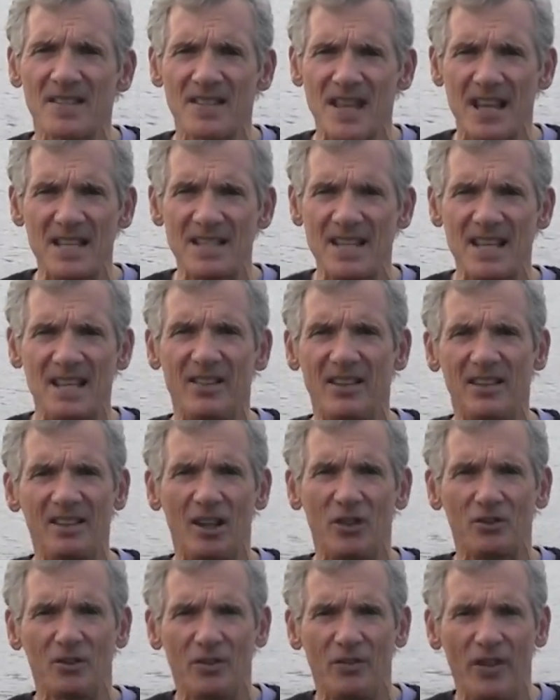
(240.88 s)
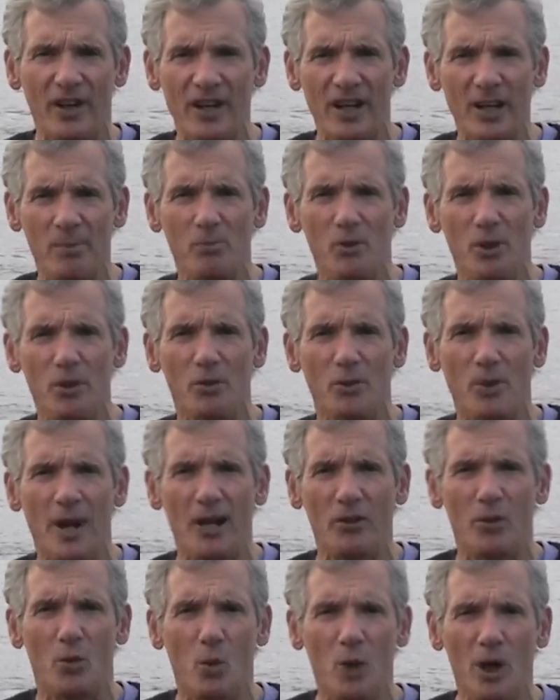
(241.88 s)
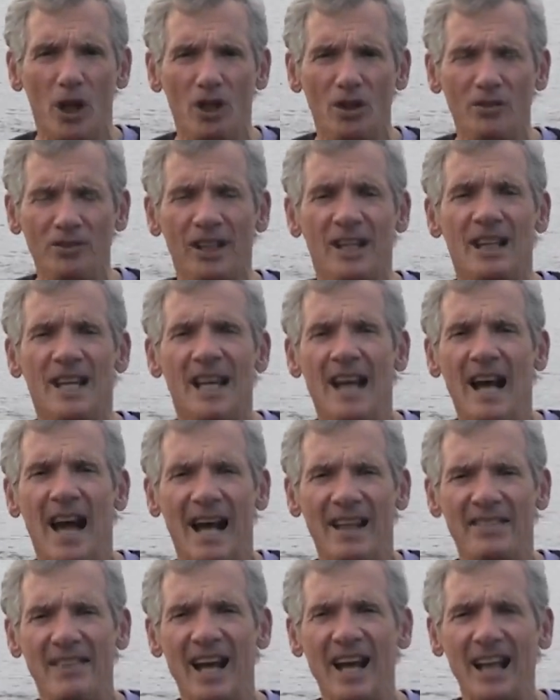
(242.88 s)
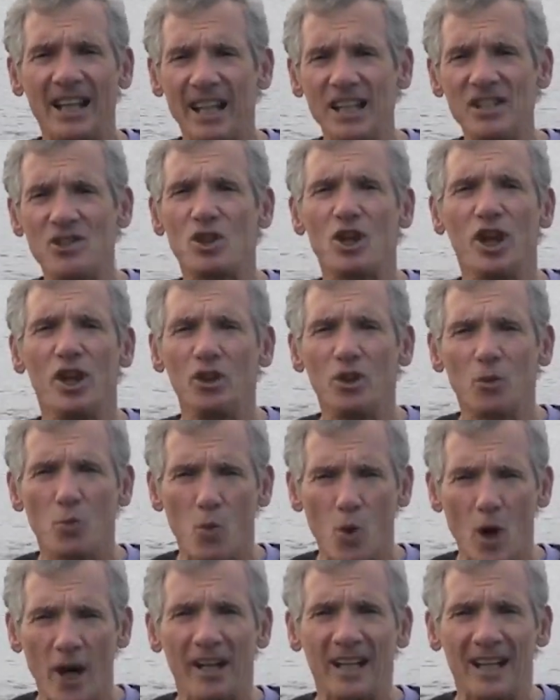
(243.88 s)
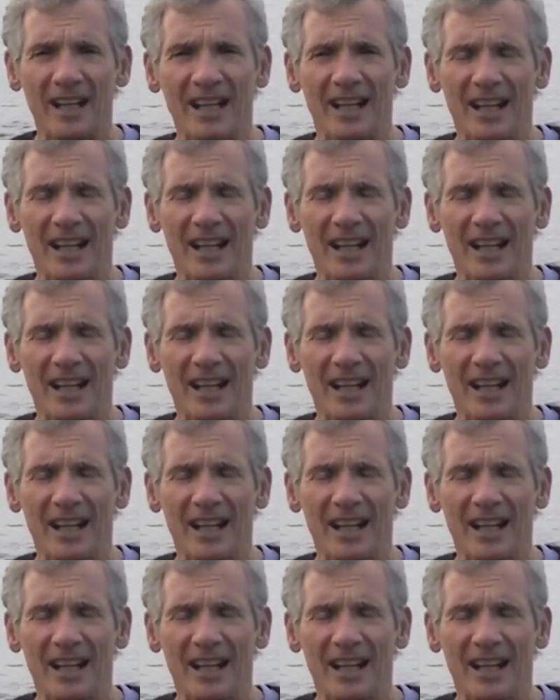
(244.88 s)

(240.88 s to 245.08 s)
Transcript: as they see the Delta variant move around the world, and that is going to what,